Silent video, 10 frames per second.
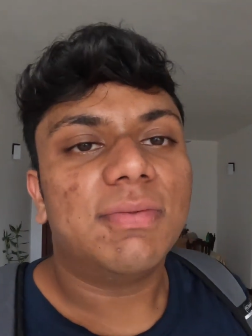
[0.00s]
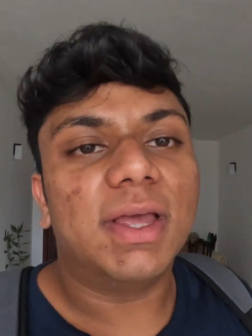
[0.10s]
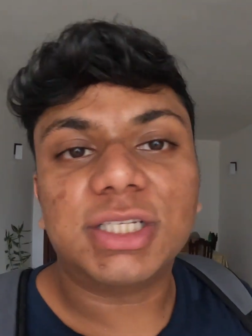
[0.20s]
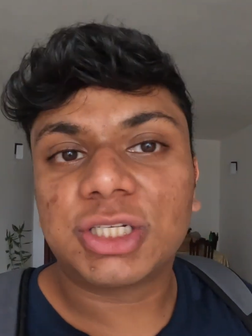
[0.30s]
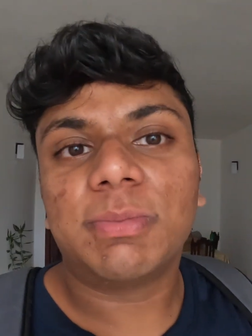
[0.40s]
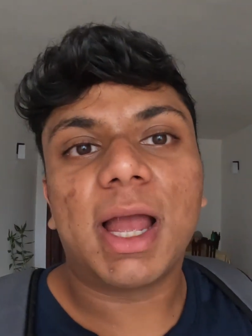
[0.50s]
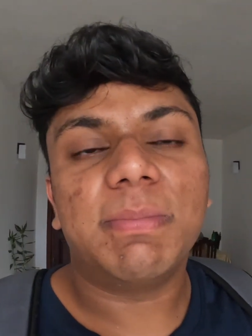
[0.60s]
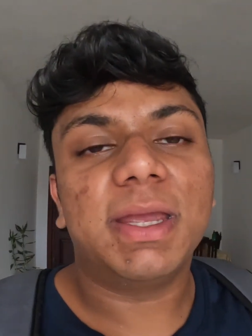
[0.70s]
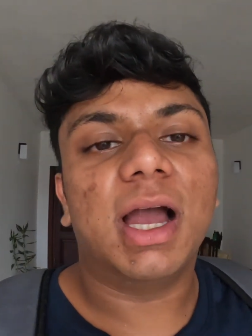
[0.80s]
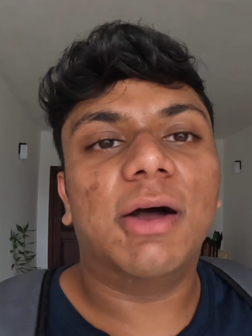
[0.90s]
they just
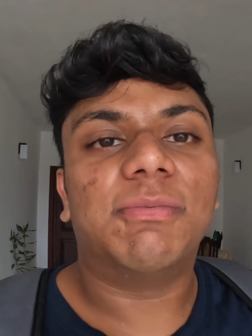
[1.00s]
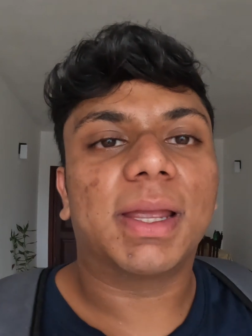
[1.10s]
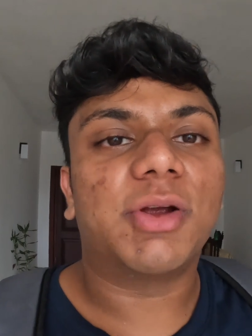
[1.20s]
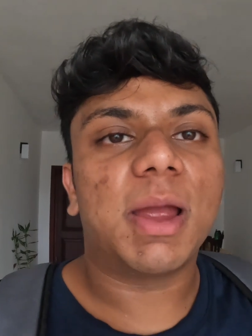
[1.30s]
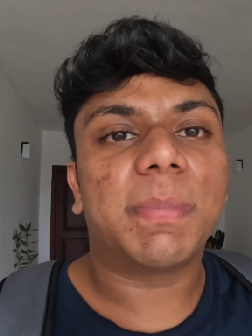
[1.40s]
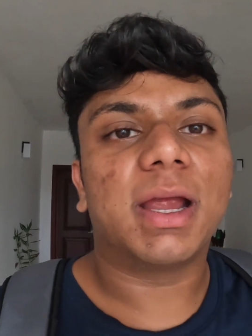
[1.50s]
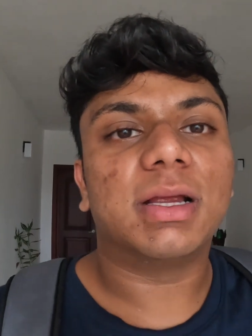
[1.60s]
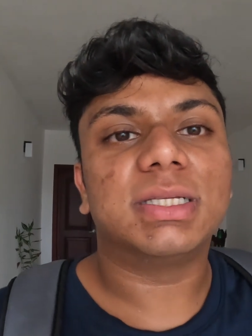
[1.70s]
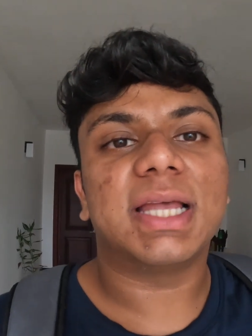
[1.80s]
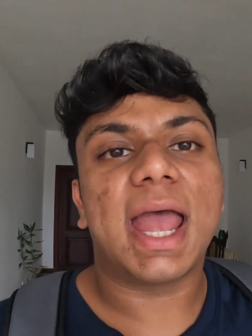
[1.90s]
remind me of my
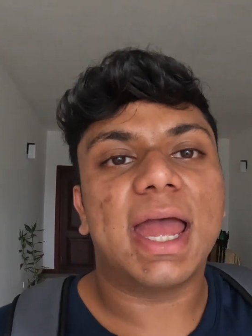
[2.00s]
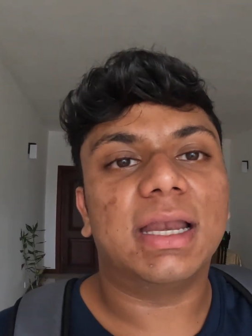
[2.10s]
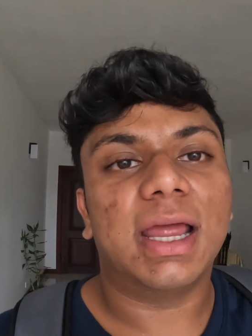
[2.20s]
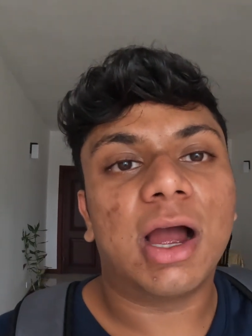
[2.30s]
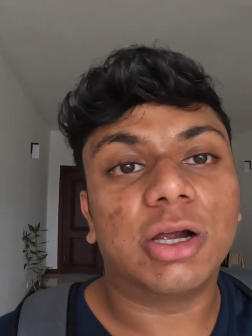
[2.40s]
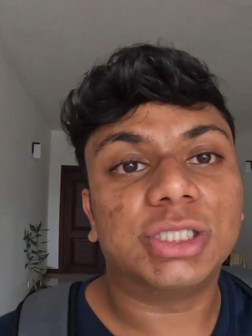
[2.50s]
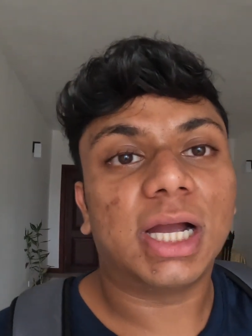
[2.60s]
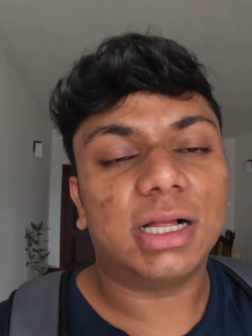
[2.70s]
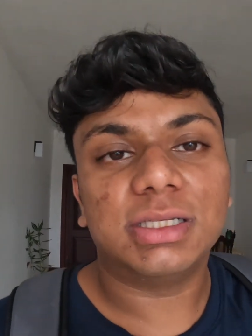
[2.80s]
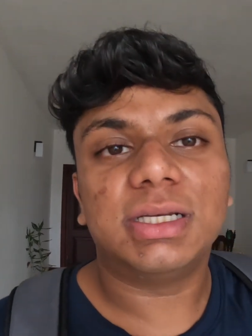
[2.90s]
grandparents and our
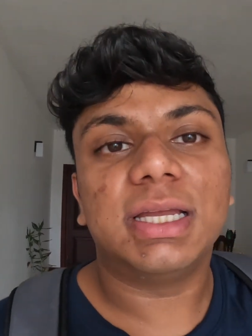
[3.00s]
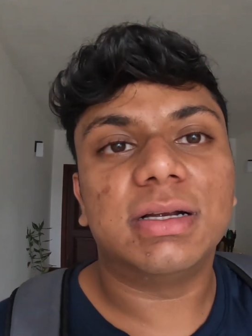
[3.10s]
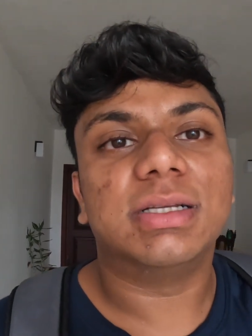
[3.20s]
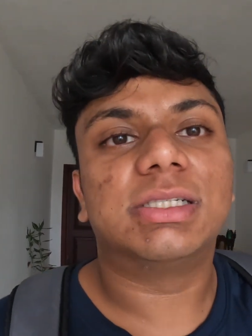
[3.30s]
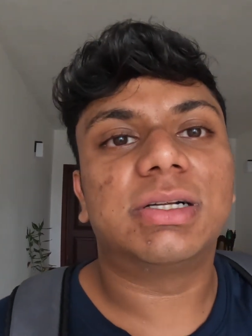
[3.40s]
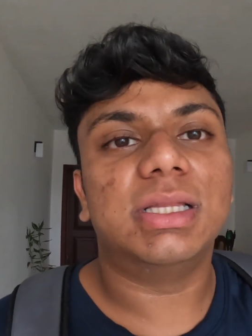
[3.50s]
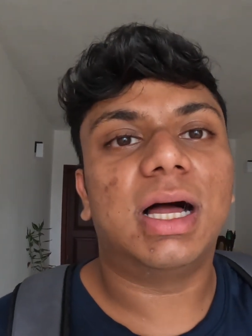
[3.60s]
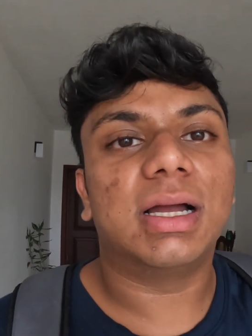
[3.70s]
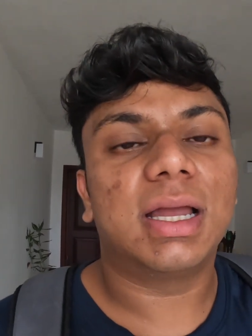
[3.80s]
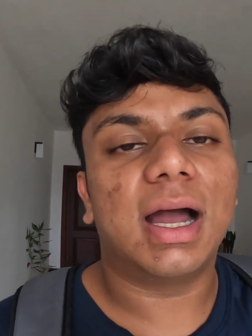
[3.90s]
childhood here in Sri
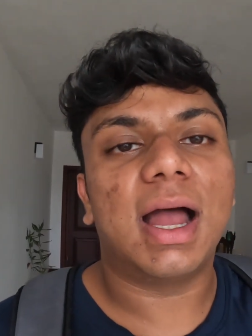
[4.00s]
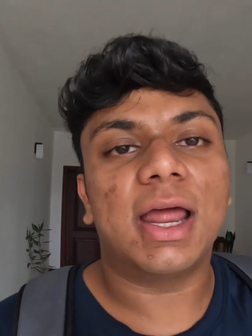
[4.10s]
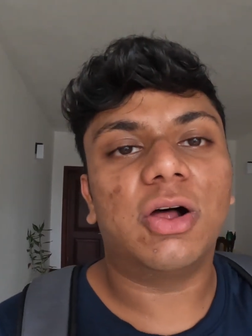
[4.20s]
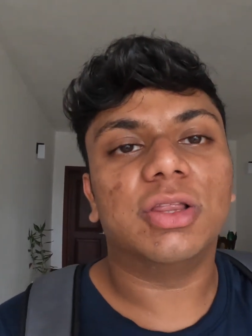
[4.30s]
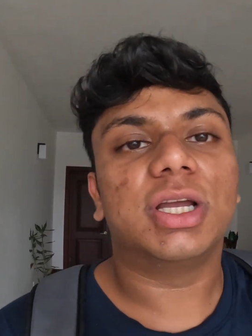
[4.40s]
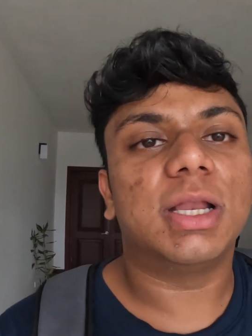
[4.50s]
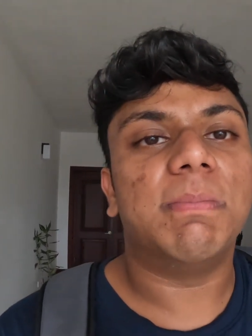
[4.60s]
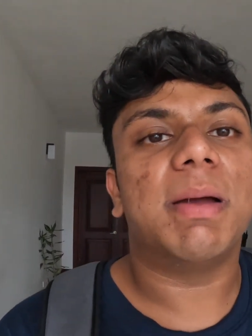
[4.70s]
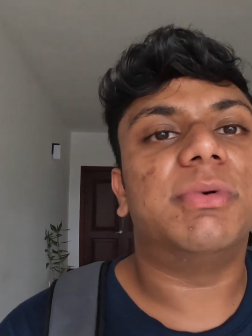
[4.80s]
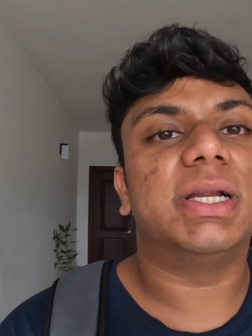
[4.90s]
Lanka and all the good
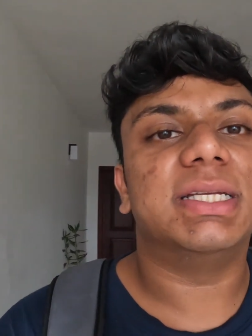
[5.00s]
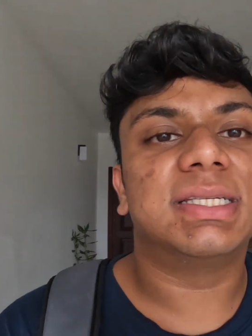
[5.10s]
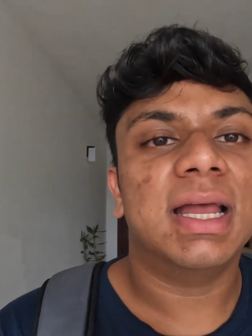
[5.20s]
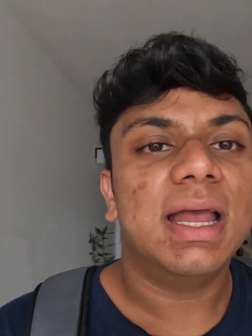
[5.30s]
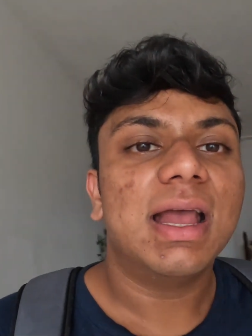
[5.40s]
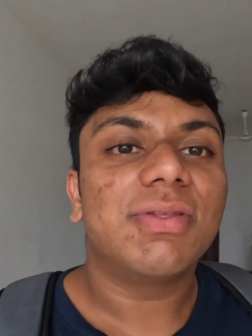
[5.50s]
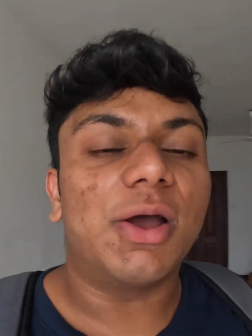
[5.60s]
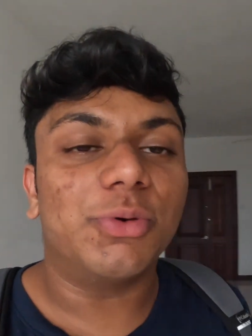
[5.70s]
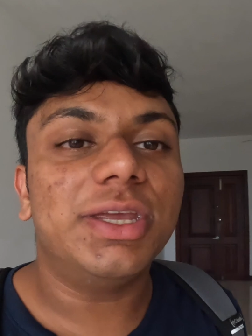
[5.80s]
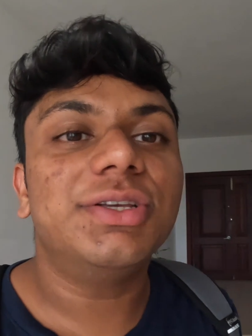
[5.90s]
memories
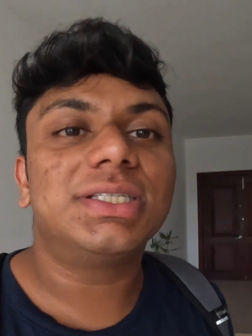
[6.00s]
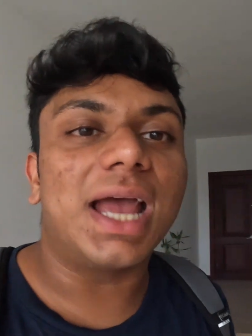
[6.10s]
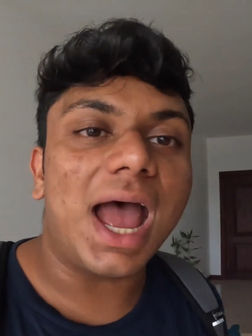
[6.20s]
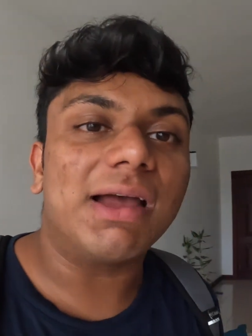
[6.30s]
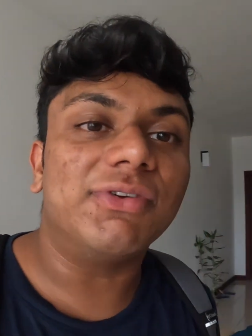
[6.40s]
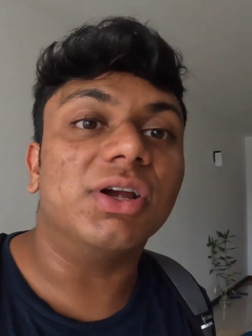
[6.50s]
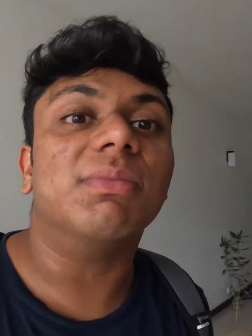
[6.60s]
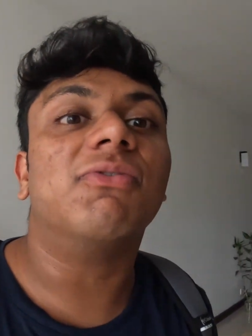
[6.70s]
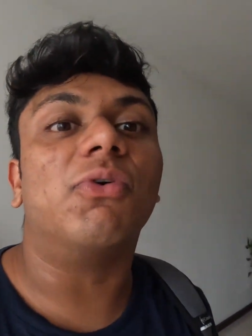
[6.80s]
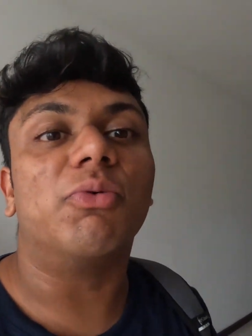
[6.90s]
that we used to have here
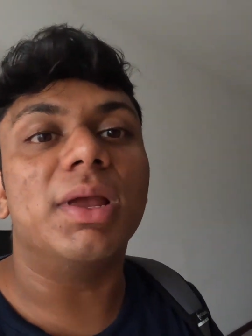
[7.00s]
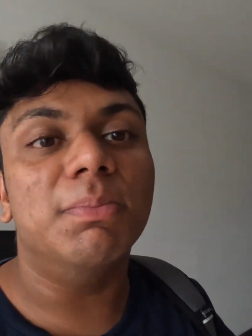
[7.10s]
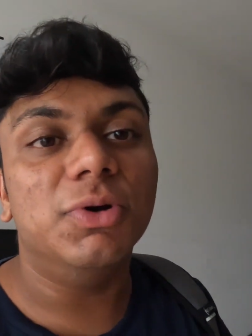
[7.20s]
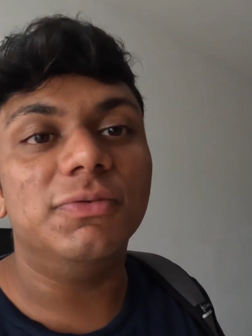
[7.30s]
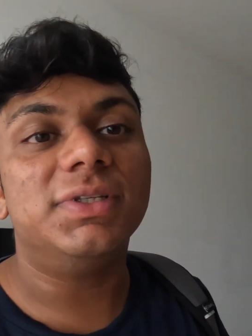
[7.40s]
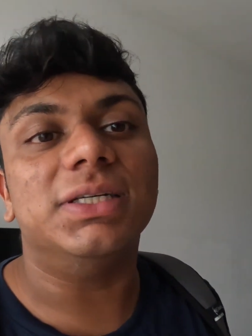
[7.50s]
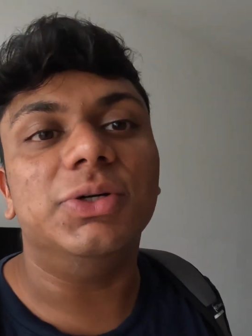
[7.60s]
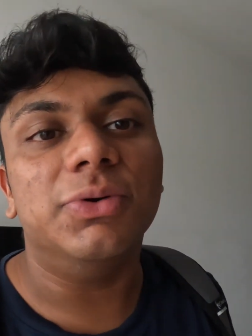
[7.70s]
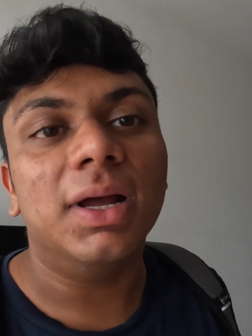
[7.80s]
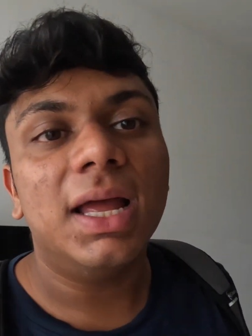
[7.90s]
before we moved
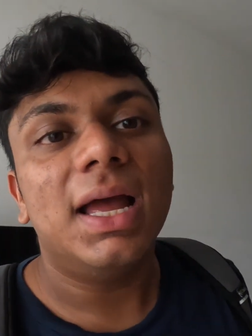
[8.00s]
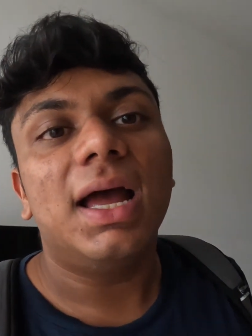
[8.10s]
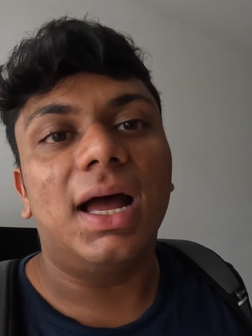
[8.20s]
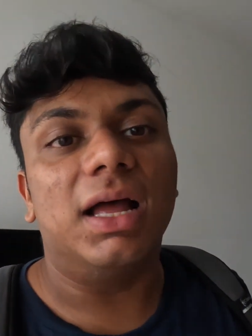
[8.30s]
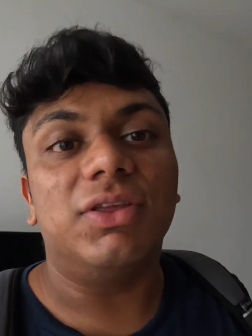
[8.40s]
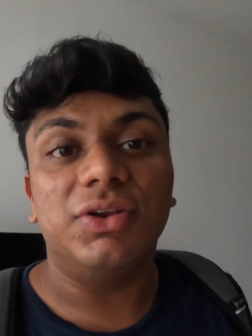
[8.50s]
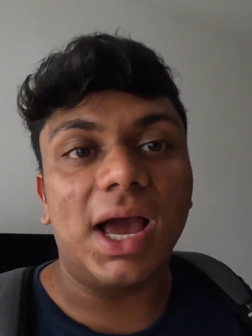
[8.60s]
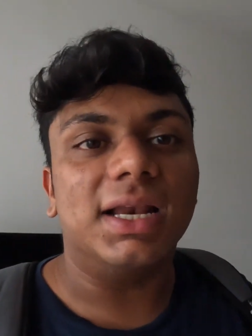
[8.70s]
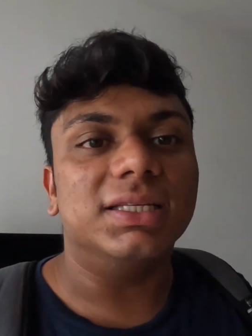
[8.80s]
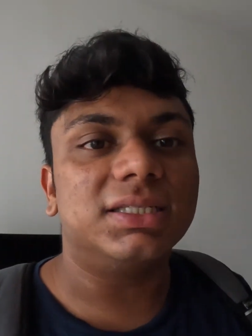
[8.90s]
to the
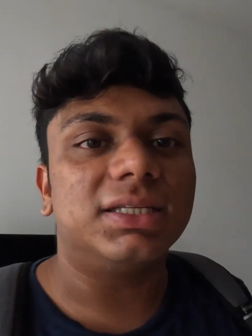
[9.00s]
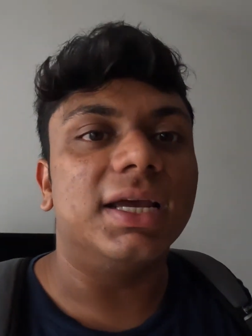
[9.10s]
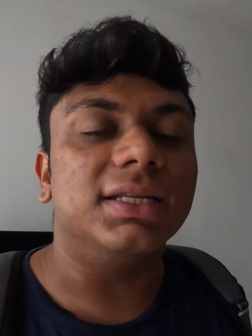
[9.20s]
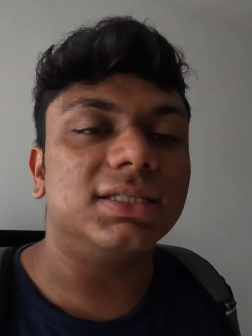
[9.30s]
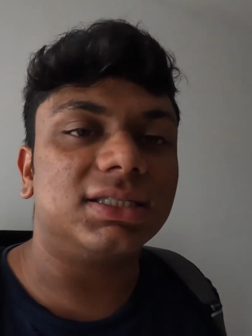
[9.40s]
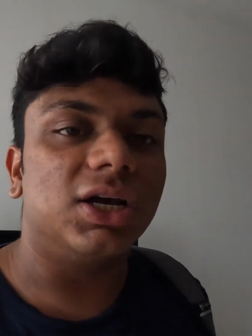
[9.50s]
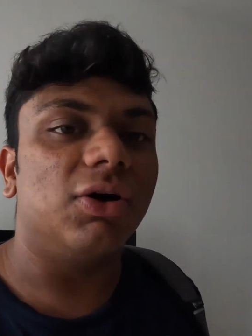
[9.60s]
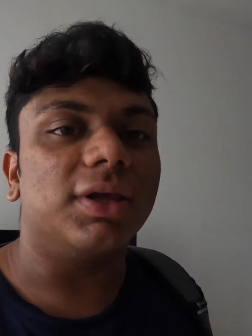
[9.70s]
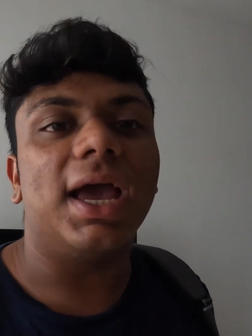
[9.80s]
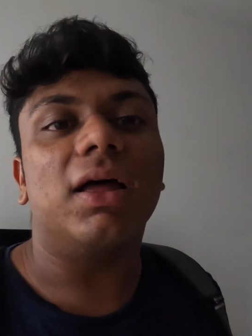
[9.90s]
United States.
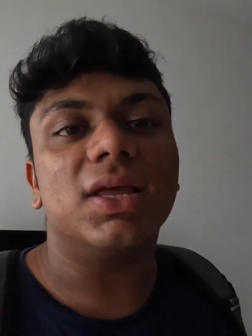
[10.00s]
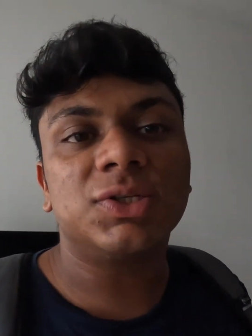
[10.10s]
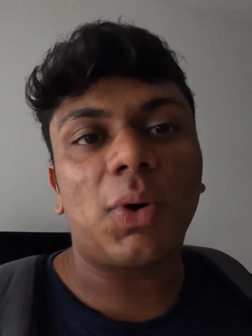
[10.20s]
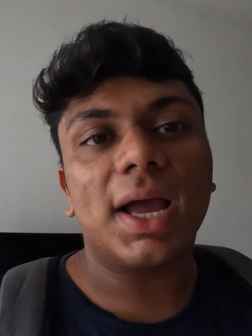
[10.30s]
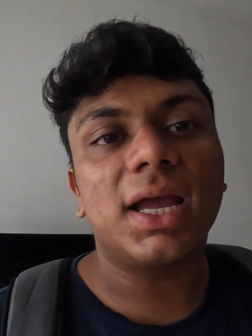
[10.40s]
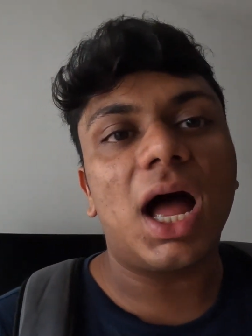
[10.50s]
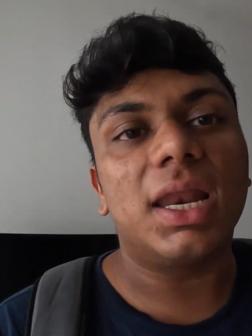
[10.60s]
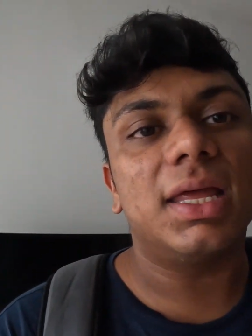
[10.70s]
So yeah, that's why I got